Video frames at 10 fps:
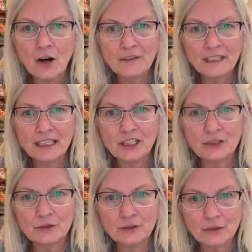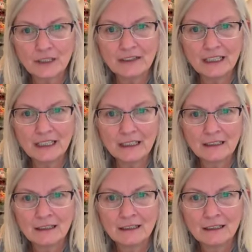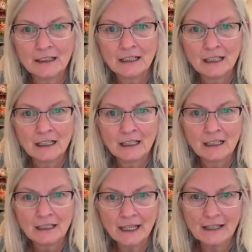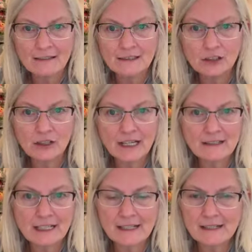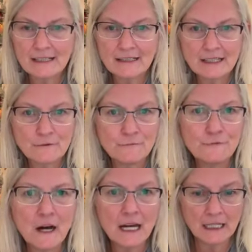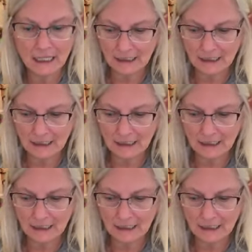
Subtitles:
Oh, thank you, Dorothy. Yes, you guys, like I says, it's fun.